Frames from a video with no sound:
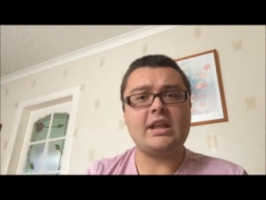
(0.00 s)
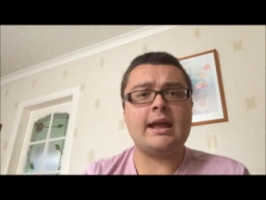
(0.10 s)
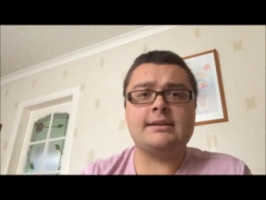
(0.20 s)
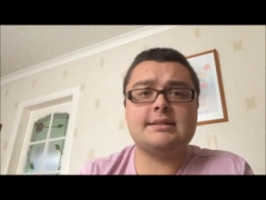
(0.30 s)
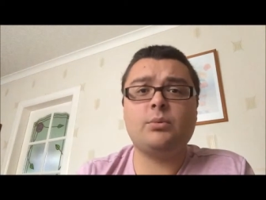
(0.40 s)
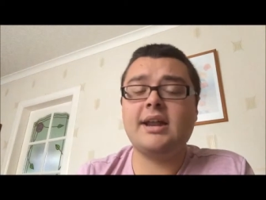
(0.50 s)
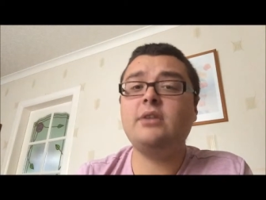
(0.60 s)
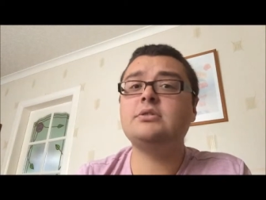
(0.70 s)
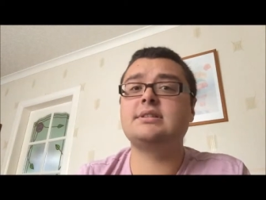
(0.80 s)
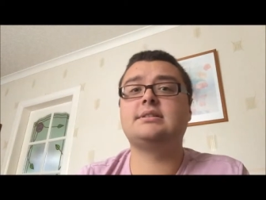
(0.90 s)
and someone
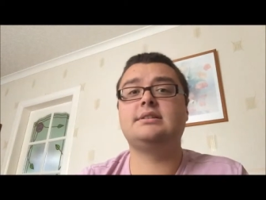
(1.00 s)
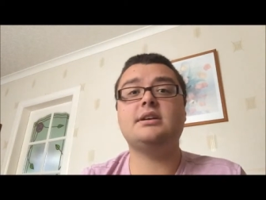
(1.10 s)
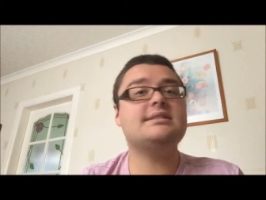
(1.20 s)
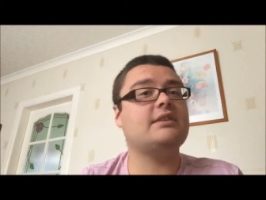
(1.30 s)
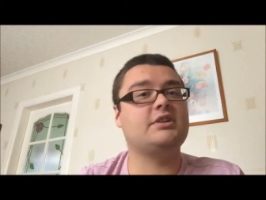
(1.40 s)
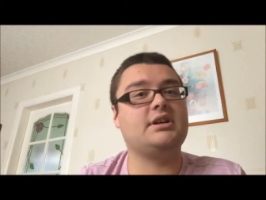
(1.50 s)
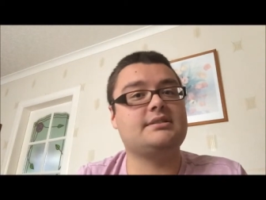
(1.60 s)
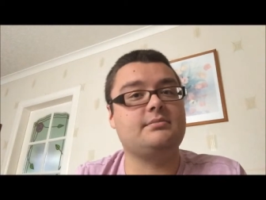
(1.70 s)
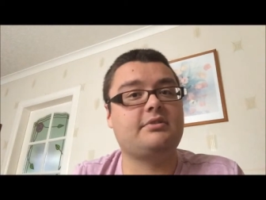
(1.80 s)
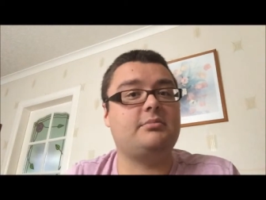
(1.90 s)
else does have a
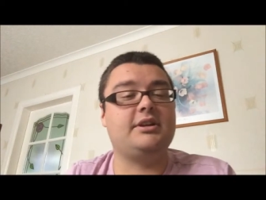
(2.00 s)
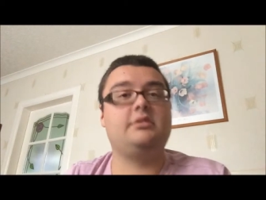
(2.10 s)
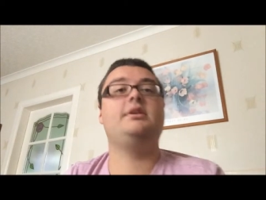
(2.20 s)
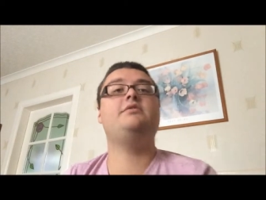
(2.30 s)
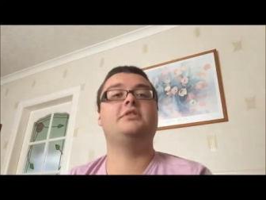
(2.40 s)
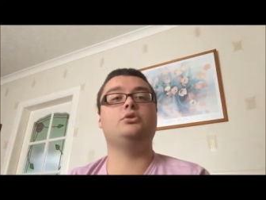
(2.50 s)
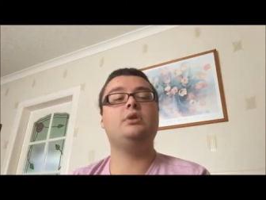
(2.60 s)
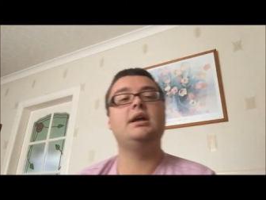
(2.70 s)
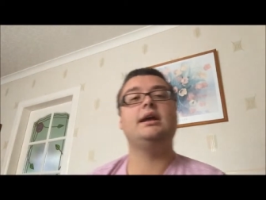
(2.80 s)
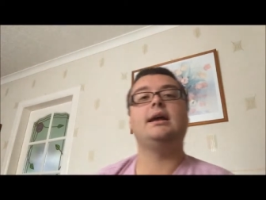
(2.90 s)
custom thumbnail in their video,
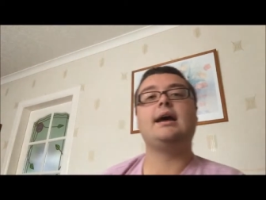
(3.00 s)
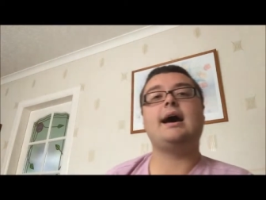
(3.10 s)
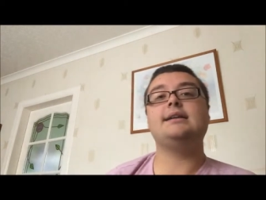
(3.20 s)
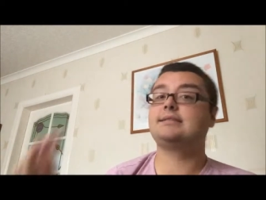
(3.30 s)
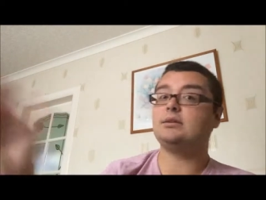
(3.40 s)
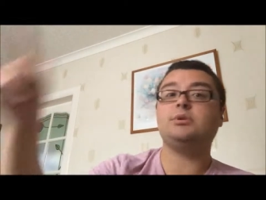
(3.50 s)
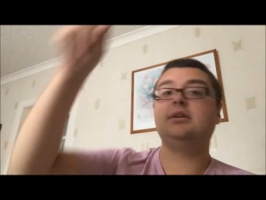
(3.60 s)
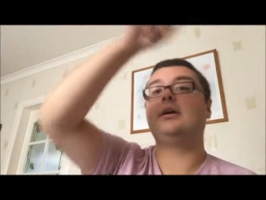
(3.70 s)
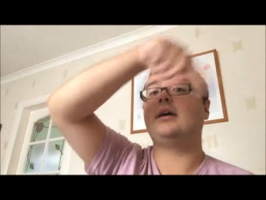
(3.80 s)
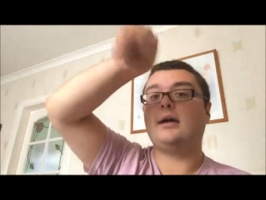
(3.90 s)
and someone
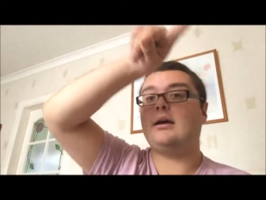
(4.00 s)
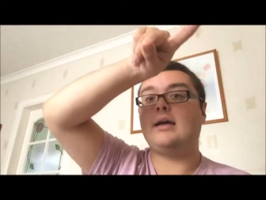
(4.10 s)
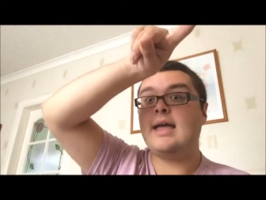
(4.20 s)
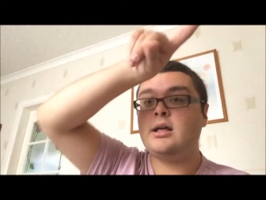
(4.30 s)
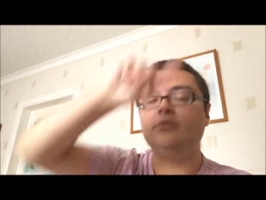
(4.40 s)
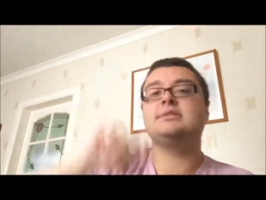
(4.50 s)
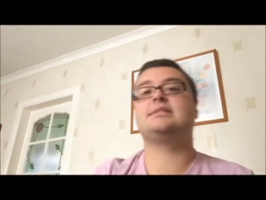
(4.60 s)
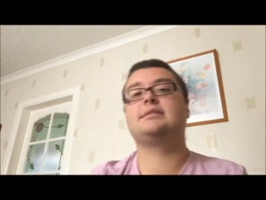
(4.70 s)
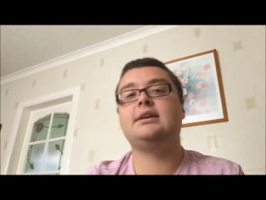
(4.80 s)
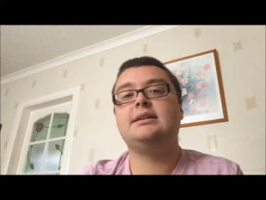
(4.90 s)

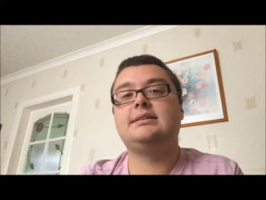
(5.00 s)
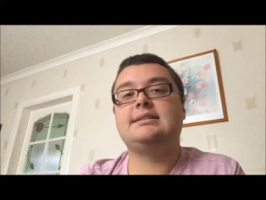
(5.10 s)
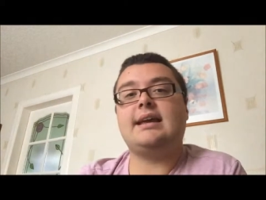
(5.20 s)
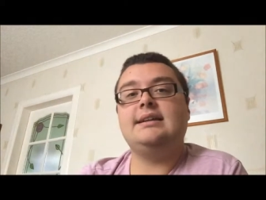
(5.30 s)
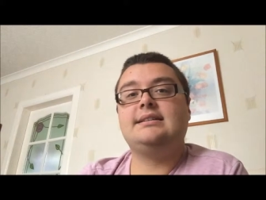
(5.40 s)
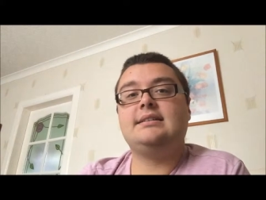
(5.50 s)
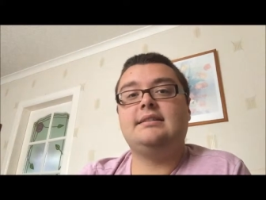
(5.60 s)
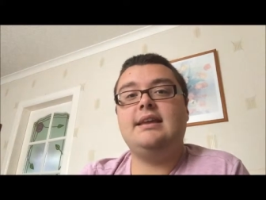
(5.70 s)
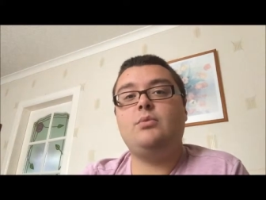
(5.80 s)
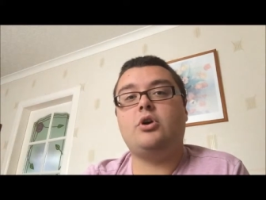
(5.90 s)
else decides
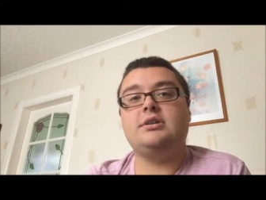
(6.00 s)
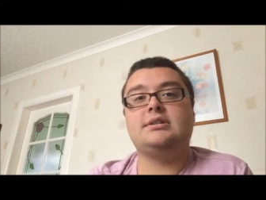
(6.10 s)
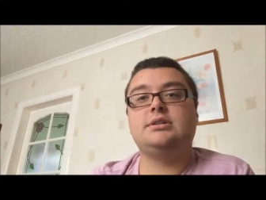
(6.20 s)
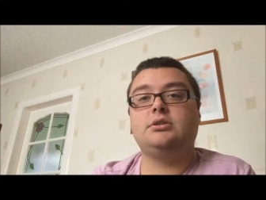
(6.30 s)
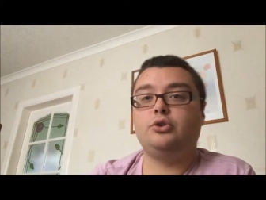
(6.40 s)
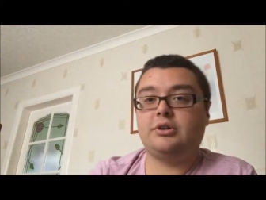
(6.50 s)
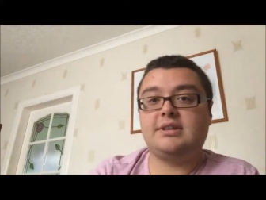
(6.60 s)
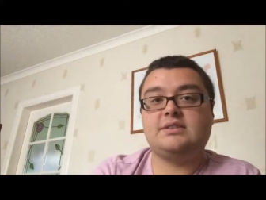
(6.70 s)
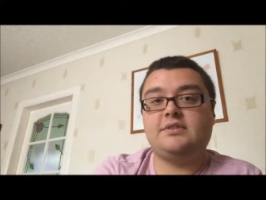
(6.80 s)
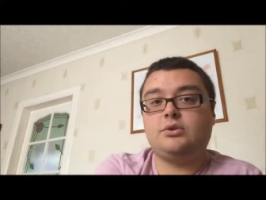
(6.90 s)
they want to look
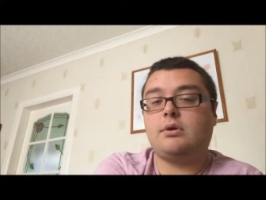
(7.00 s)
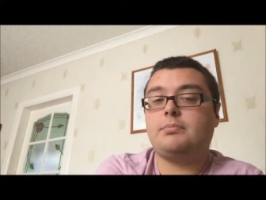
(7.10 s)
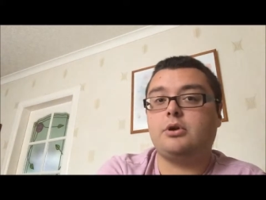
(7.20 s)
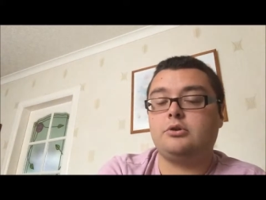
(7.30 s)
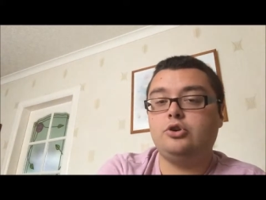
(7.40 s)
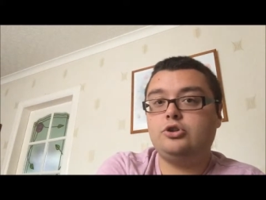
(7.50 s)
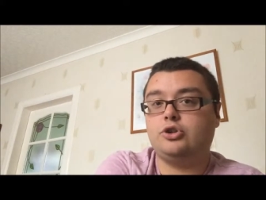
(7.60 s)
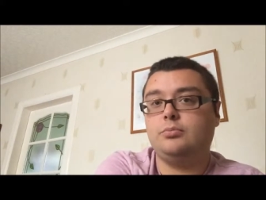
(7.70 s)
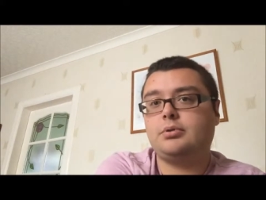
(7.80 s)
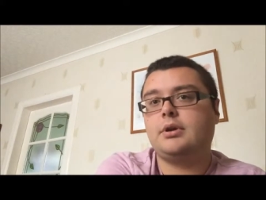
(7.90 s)
this video up on
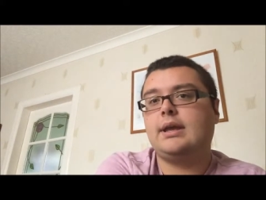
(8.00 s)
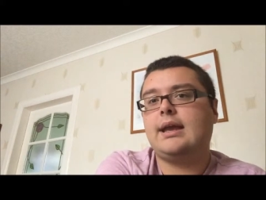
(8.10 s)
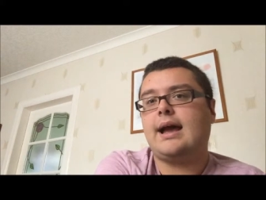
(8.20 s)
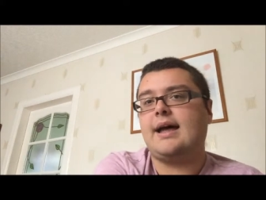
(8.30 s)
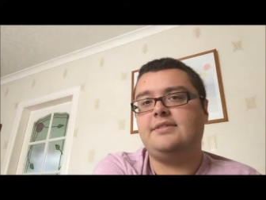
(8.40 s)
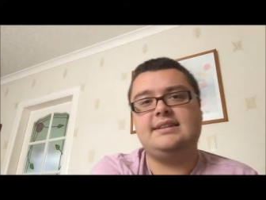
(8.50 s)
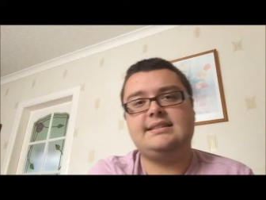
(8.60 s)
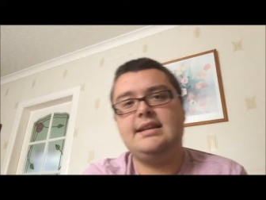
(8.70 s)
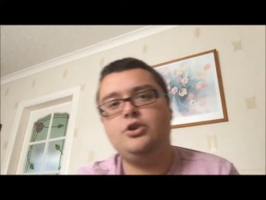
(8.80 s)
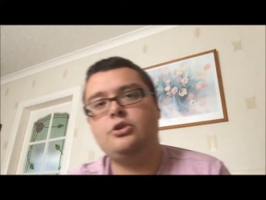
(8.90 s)
YouTube and they
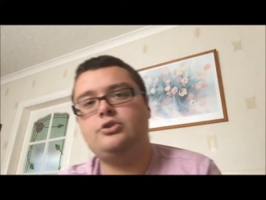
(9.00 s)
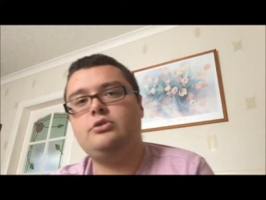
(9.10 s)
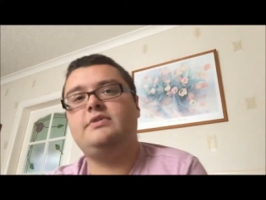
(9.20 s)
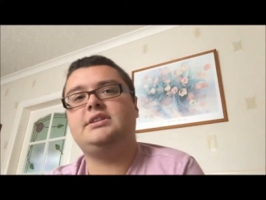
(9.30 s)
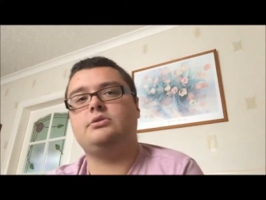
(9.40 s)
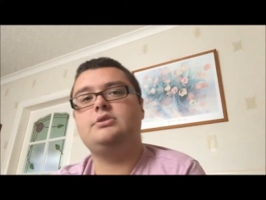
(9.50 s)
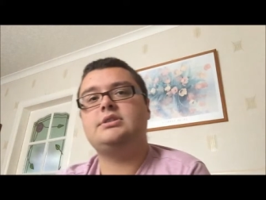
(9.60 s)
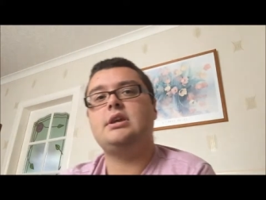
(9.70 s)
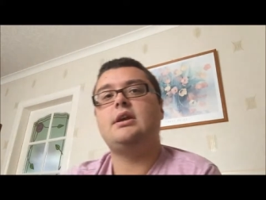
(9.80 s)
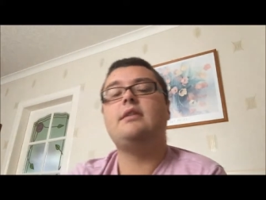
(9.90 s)
see your two
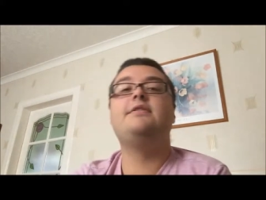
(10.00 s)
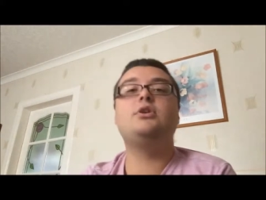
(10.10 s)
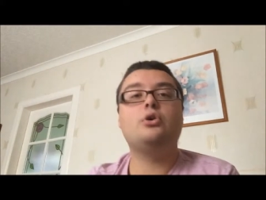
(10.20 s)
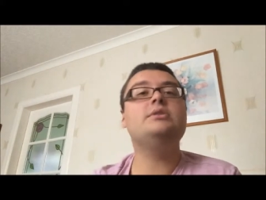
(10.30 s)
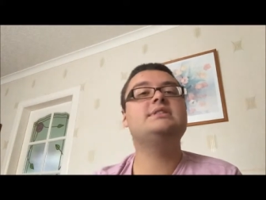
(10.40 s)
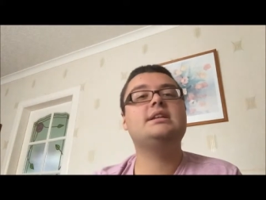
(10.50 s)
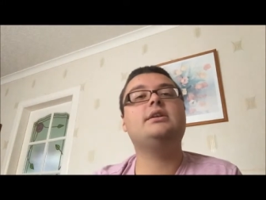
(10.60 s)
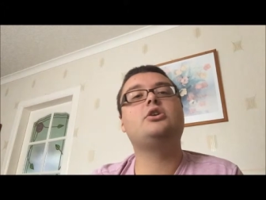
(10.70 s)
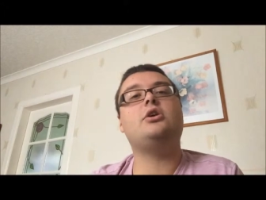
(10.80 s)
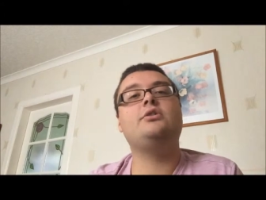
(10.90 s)
videos, they're going to
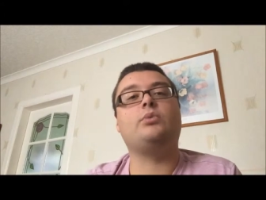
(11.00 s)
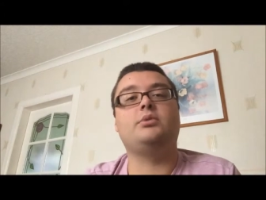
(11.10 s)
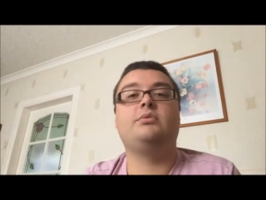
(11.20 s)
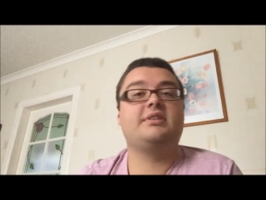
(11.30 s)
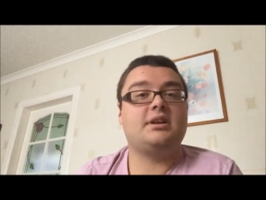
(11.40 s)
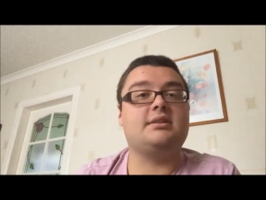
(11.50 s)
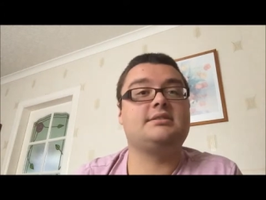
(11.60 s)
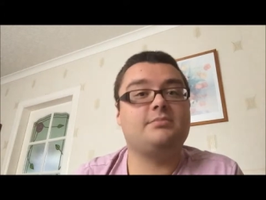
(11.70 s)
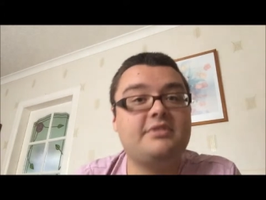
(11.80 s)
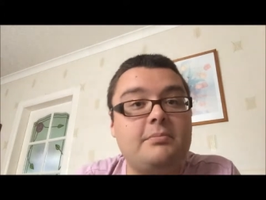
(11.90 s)
click on the one with the
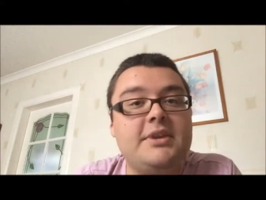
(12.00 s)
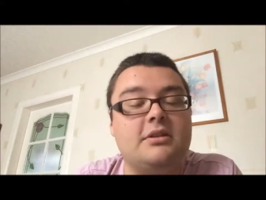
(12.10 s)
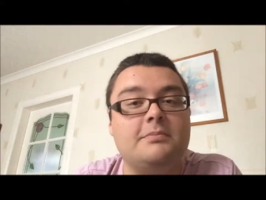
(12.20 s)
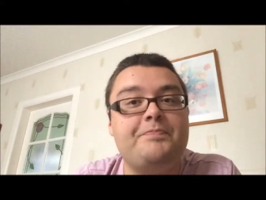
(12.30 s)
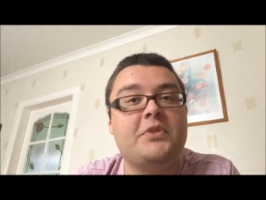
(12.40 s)
custom thumbnail.